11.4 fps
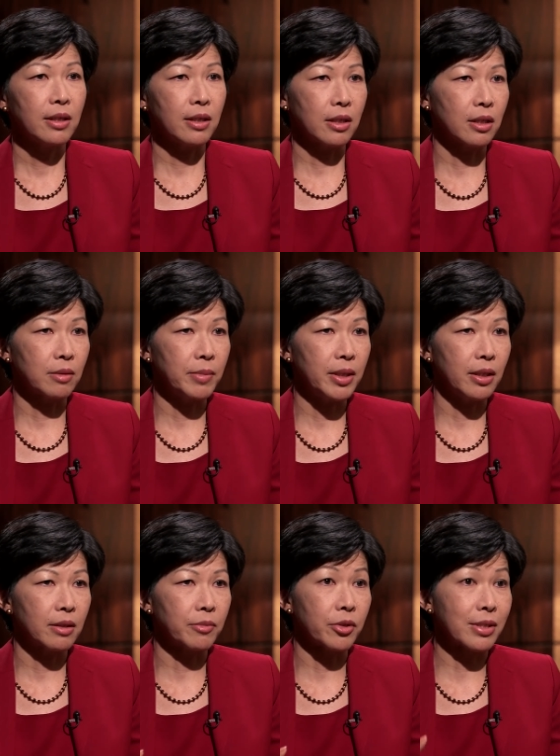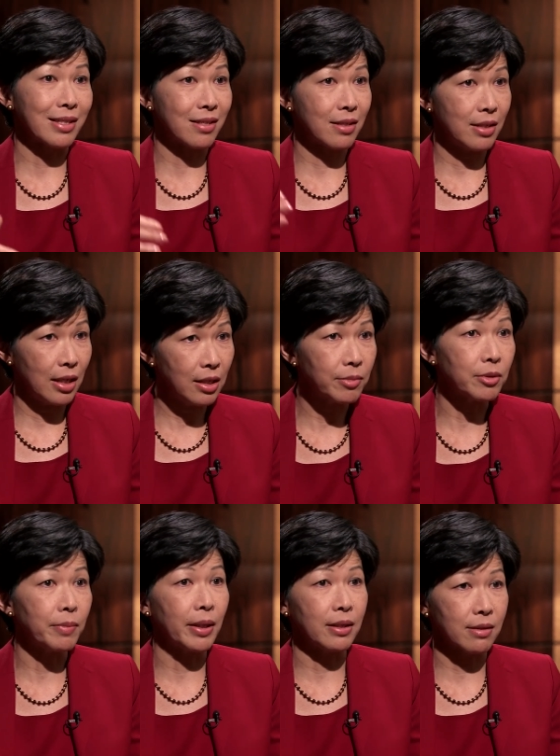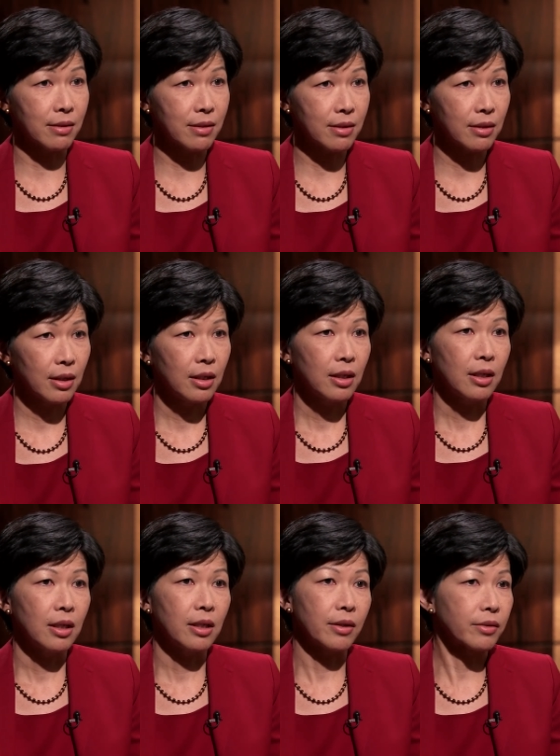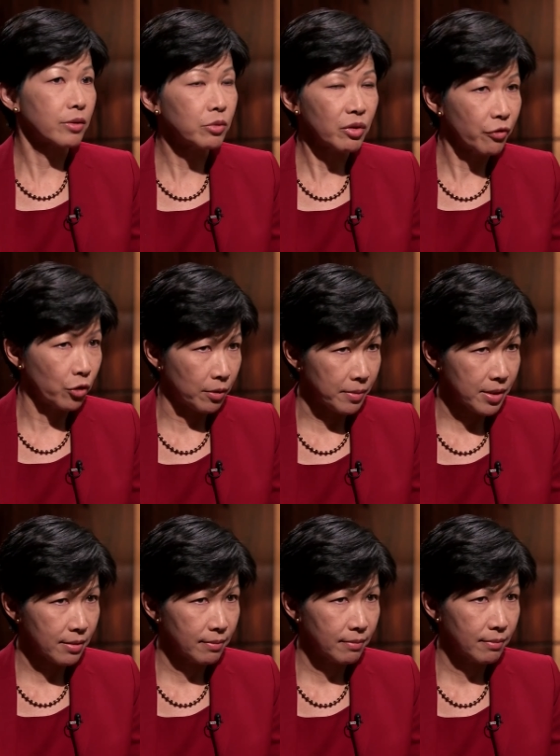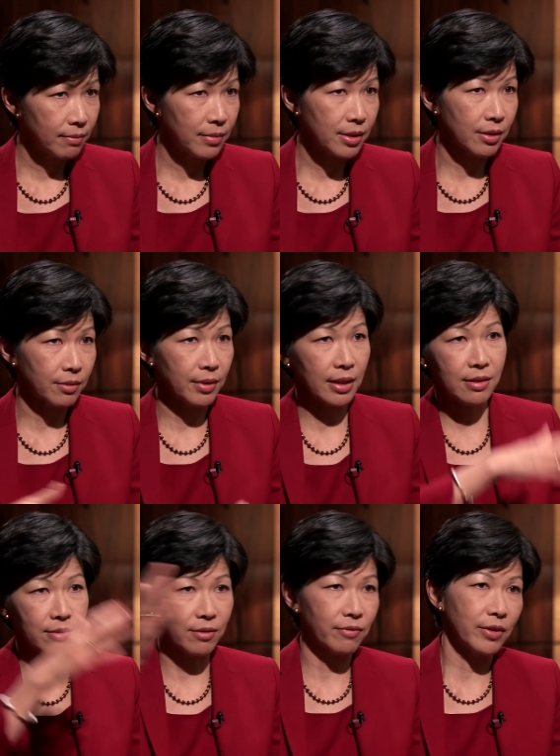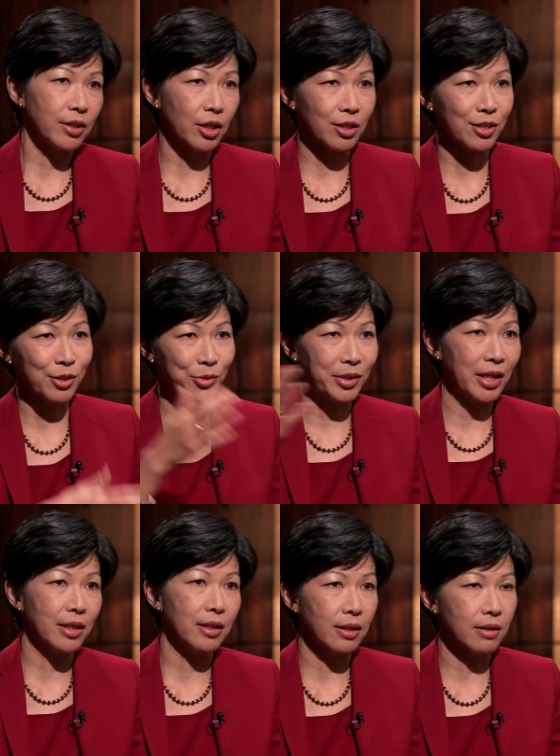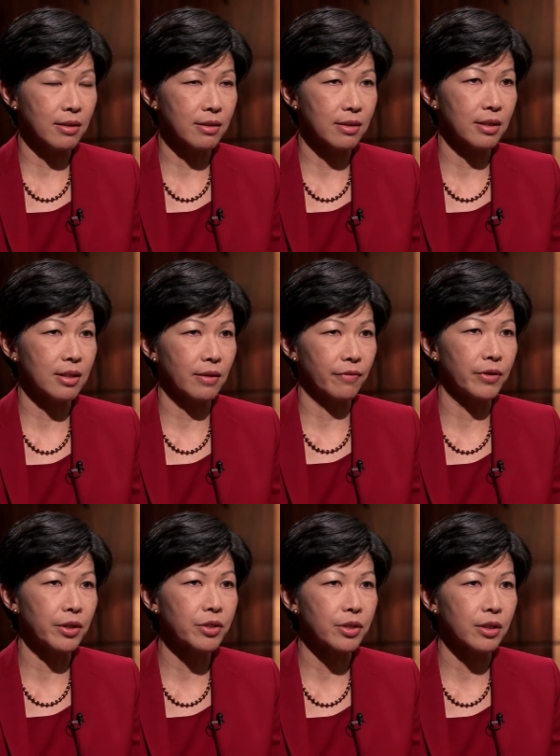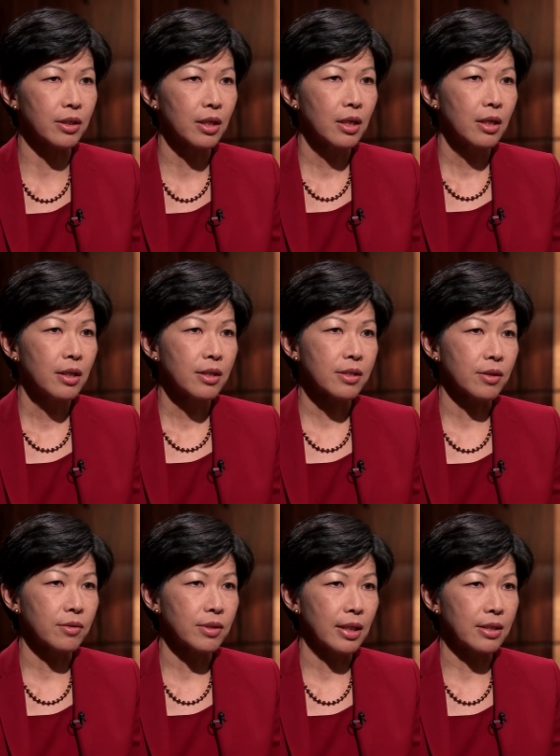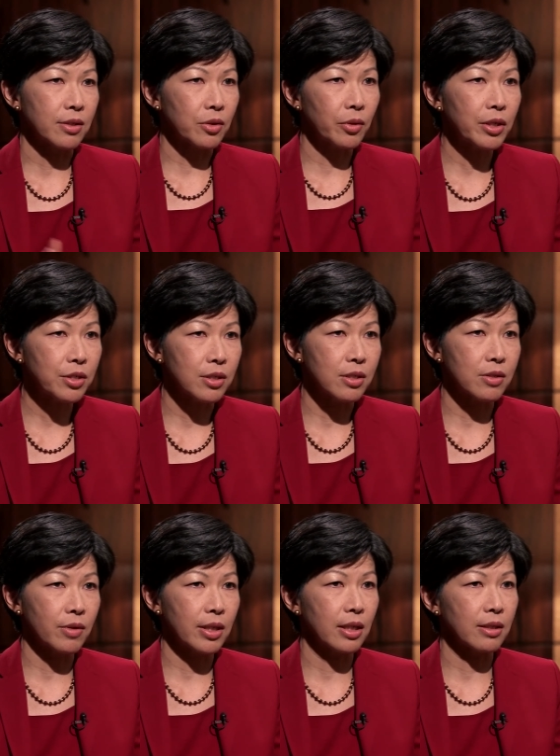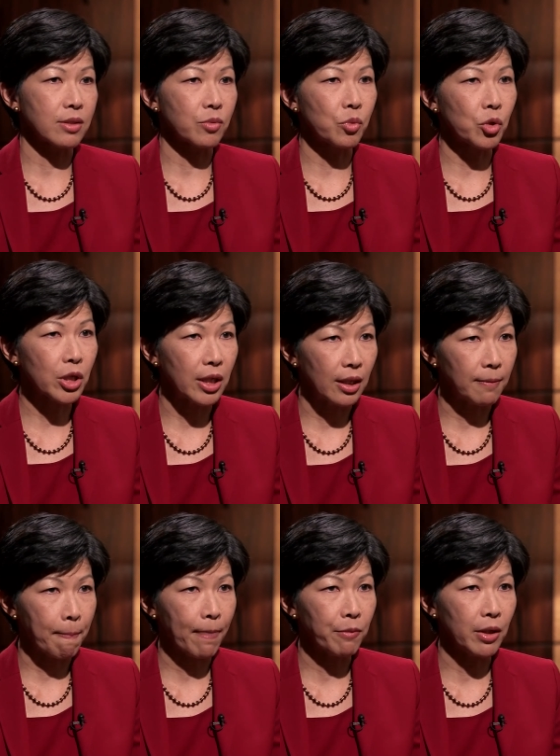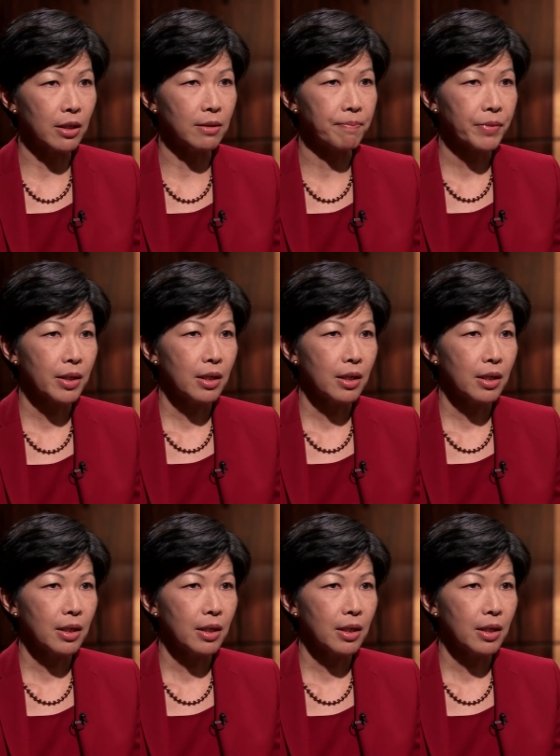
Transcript: the economy on a more sustainable basis uh, through reforms. So, that's sort of in a nutshell what I think is the definition. So, to answer your question, do I think it's working? Well,